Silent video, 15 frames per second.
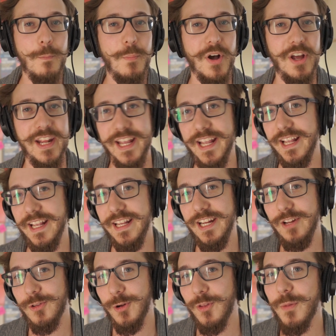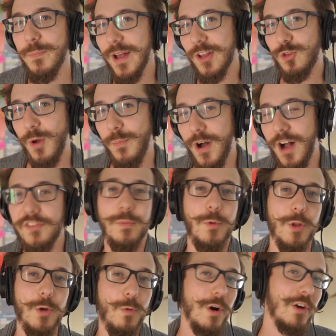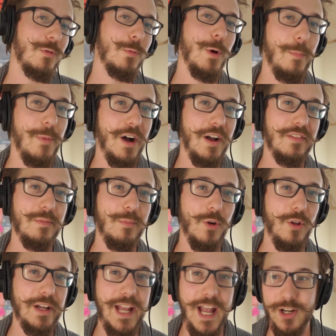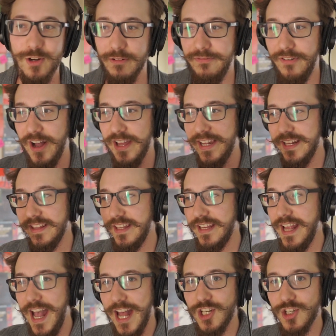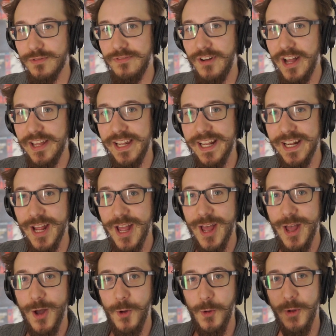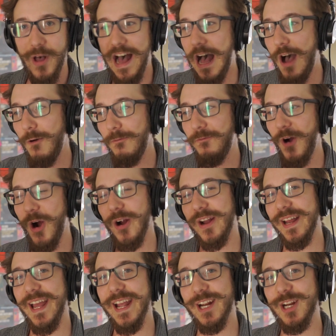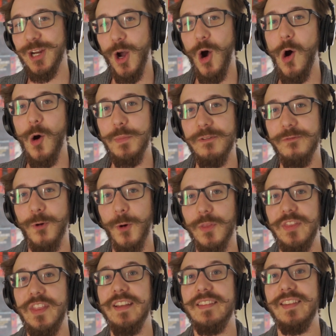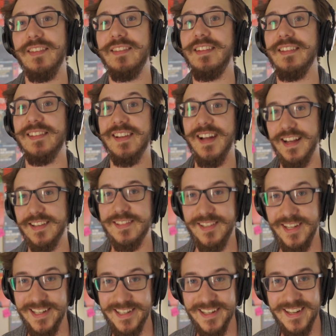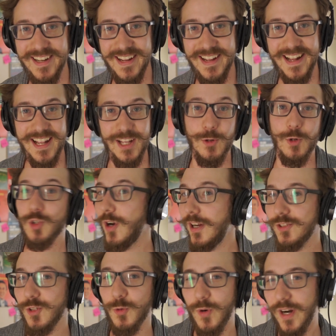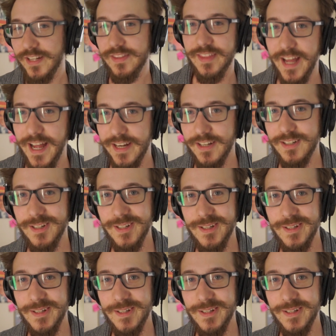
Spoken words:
But either in the best way possible or worst way possible. Again, you're finding the edge, you're finding how far can I go before this is disgusting? And you're trying to write that.